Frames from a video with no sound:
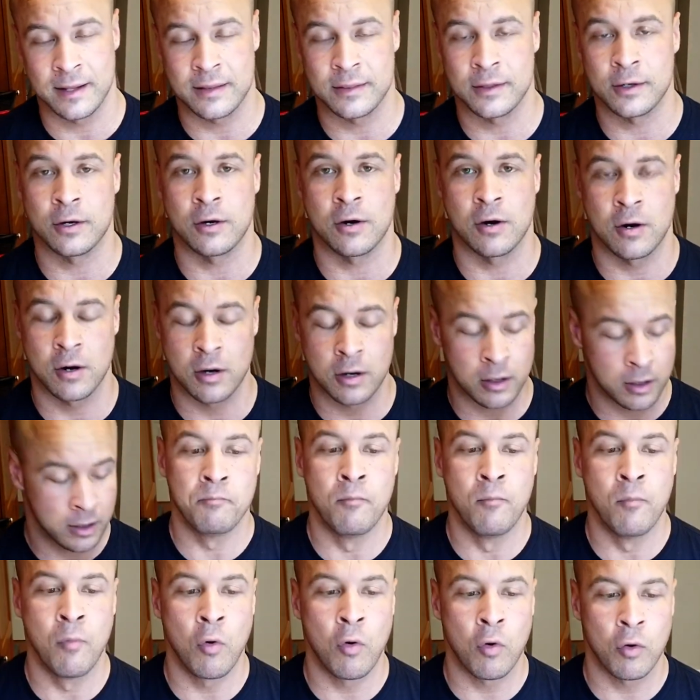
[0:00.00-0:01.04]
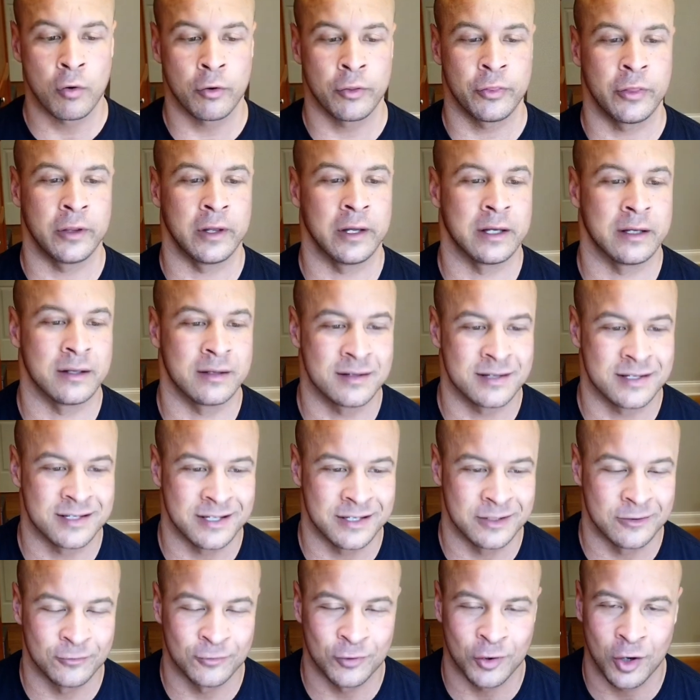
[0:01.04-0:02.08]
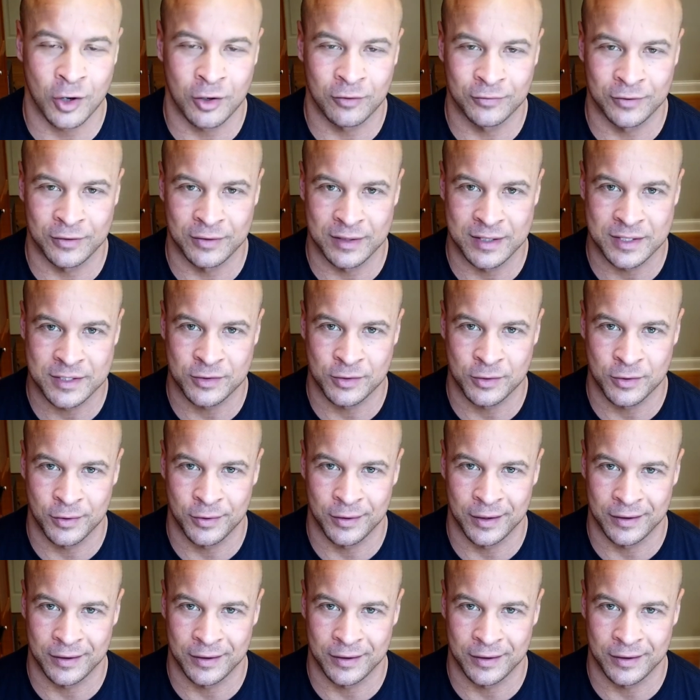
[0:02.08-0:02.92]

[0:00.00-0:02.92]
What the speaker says: that there are more things involved in this whole